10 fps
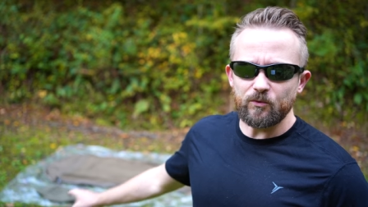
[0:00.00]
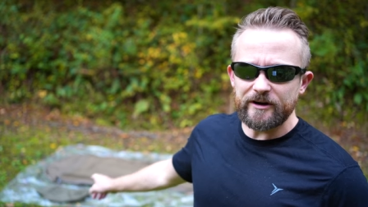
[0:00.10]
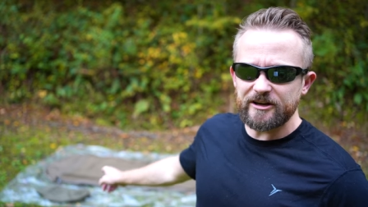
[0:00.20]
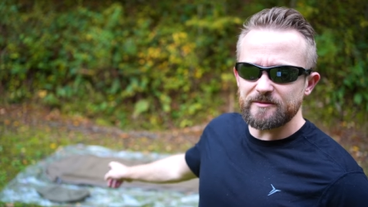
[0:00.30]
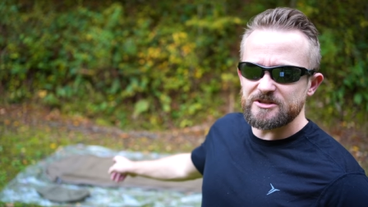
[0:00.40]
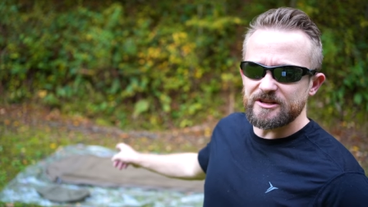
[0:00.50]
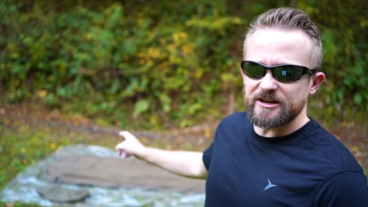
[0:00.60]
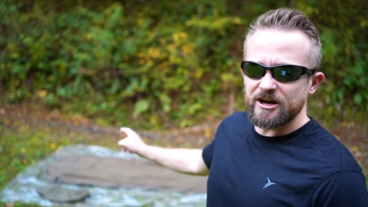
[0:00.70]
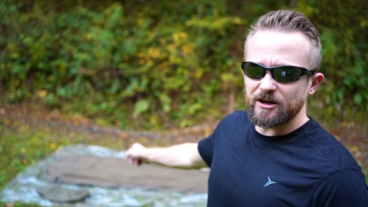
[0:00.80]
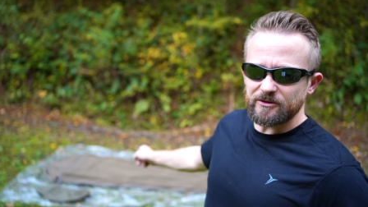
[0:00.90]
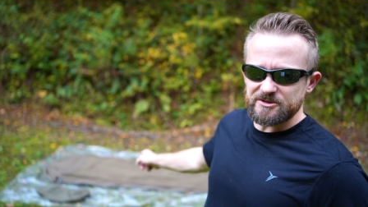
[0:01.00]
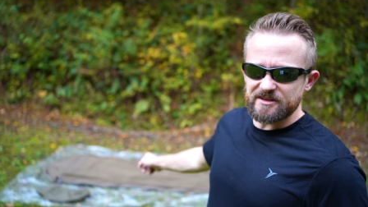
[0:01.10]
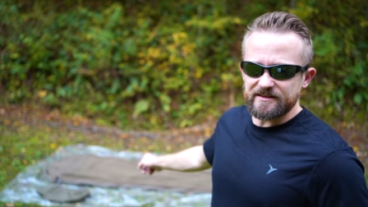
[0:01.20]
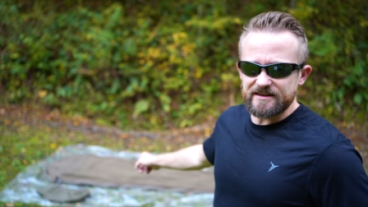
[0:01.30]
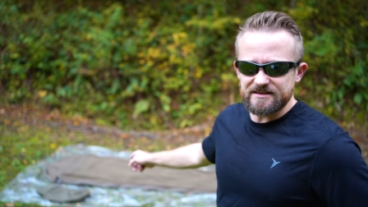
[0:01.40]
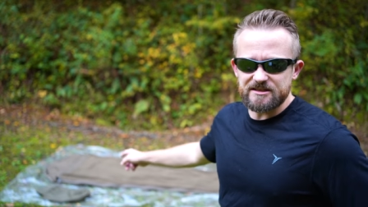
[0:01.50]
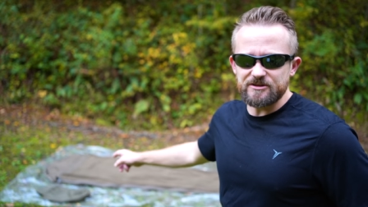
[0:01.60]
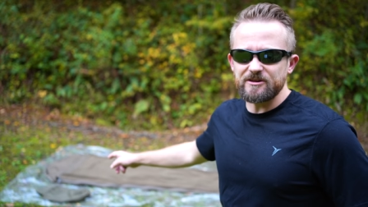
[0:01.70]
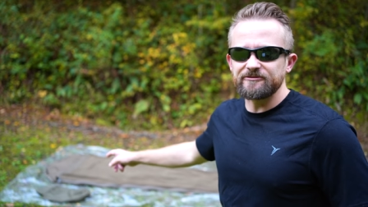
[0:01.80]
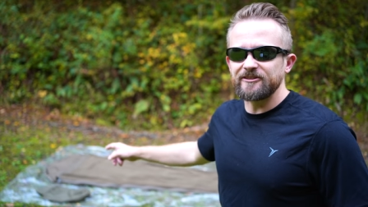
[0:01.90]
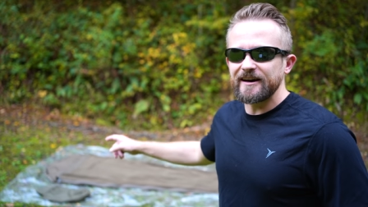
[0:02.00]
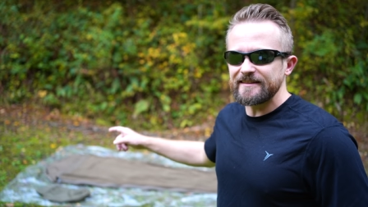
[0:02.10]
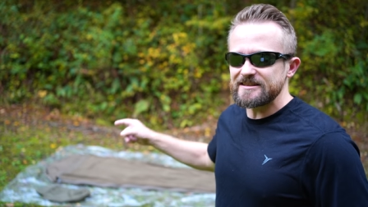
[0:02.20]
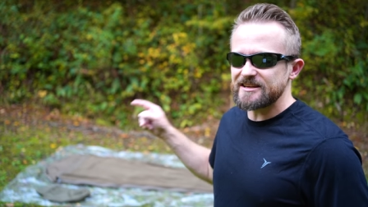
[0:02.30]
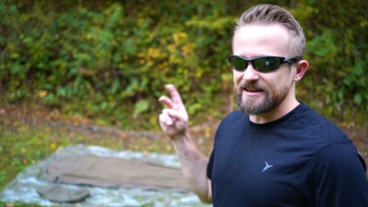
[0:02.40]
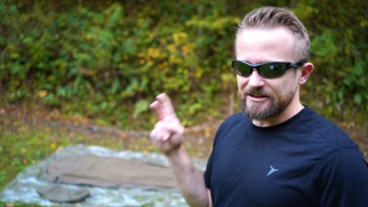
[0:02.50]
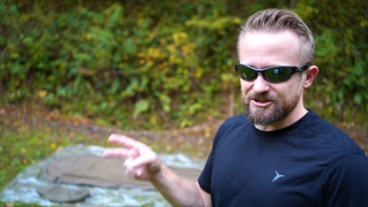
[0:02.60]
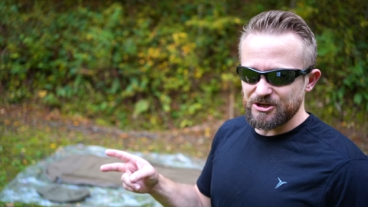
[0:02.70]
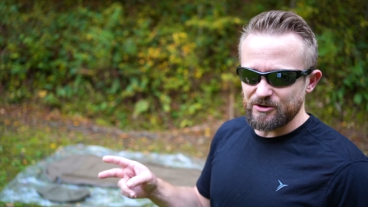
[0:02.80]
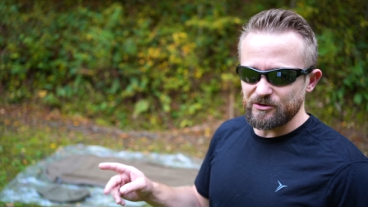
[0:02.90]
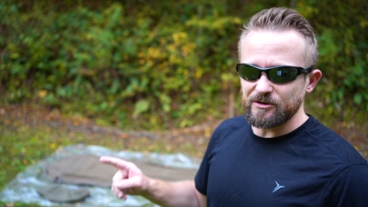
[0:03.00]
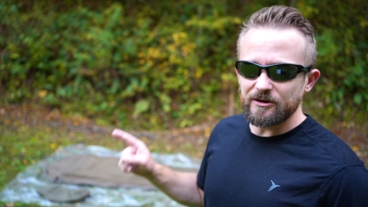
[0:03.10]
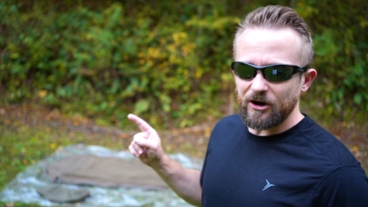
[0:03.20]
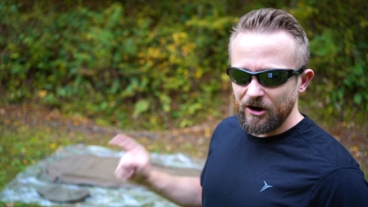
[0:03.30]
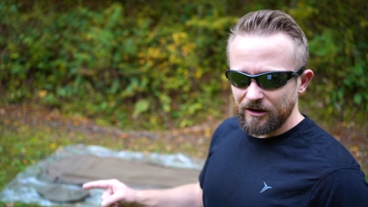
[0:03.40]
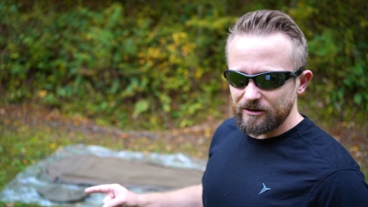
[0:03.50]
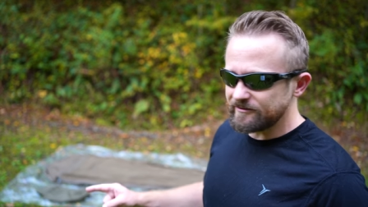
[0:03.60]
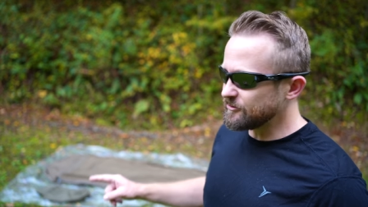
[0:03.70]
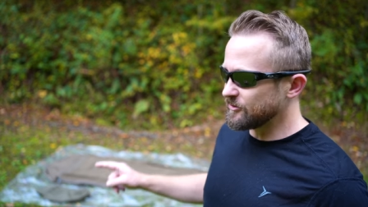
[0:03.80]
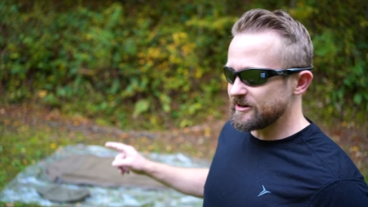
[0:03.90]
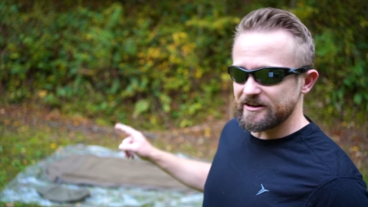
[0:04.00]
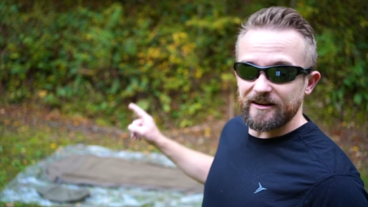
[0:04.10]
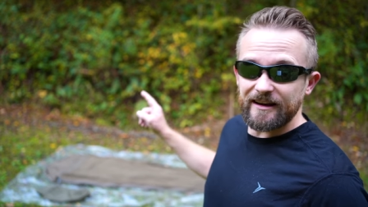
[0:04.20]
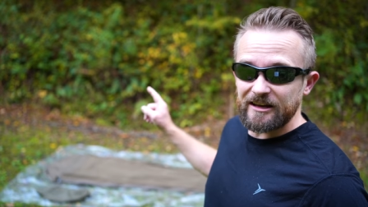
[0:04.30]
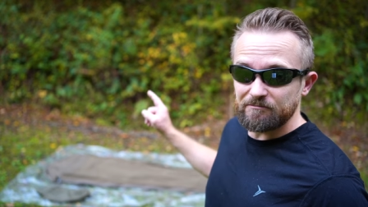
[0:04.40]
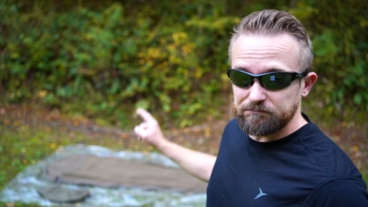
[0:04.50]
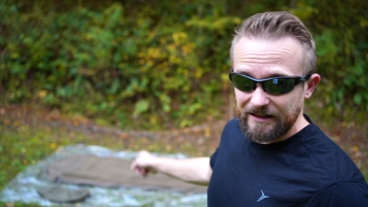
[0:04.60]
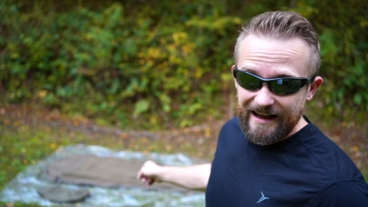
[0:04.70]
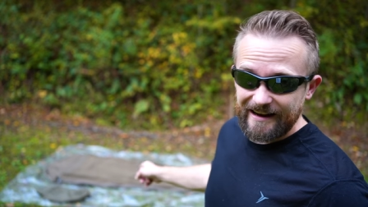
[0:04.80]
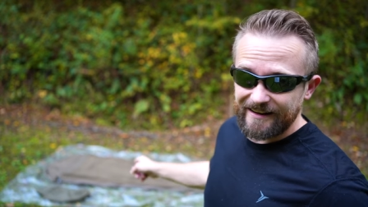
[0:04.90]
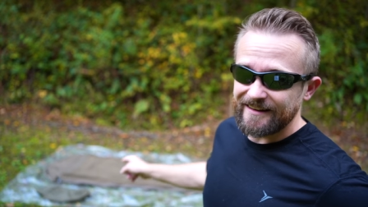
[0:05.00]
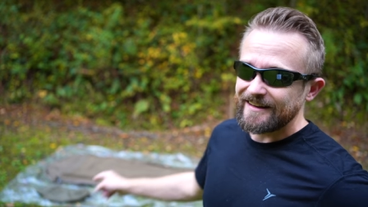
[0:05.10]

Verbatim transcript: When it comes to the colors of these, you can find these in two, olive green and black.